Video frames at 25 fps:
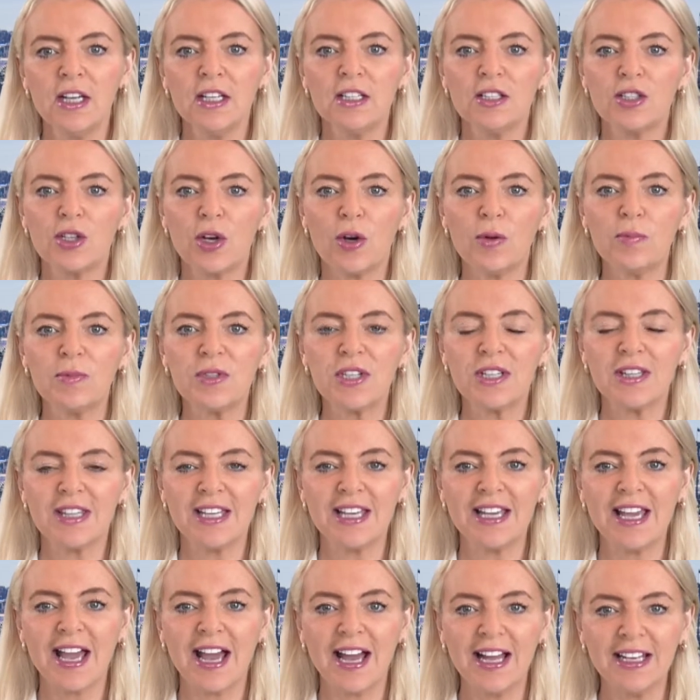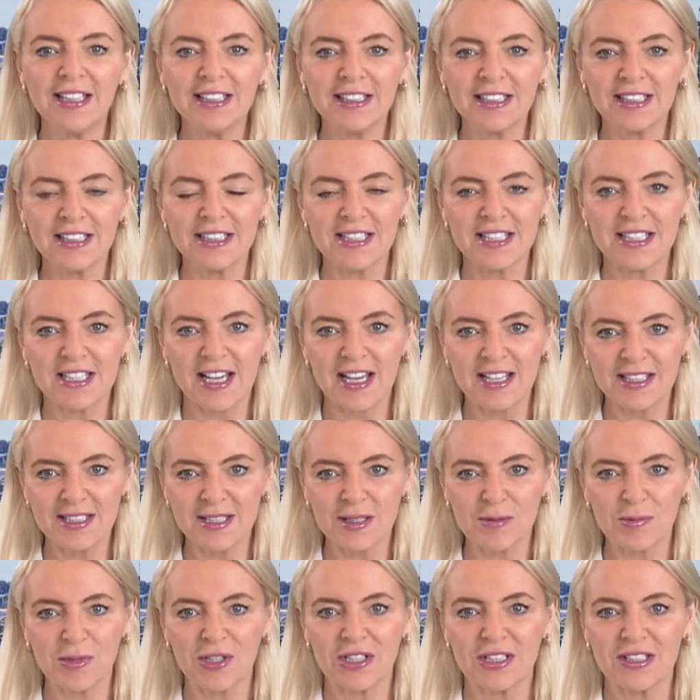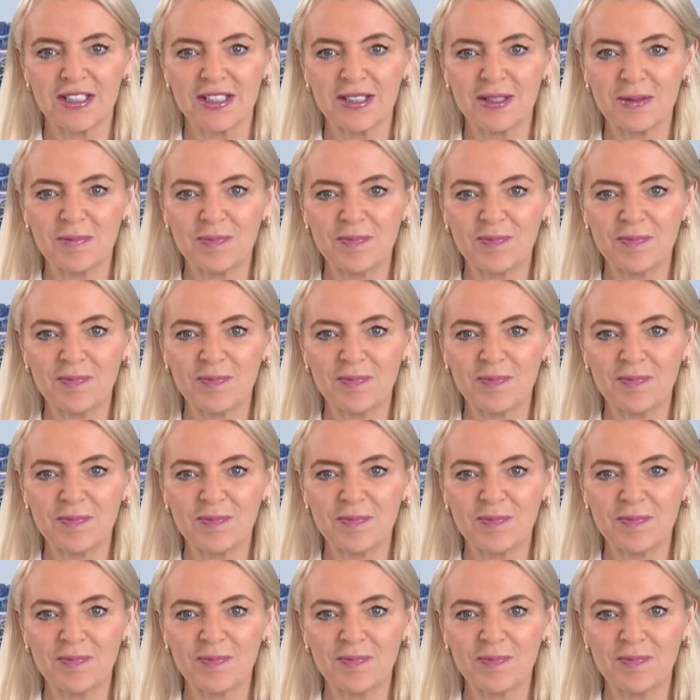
topped the analysts' estimates.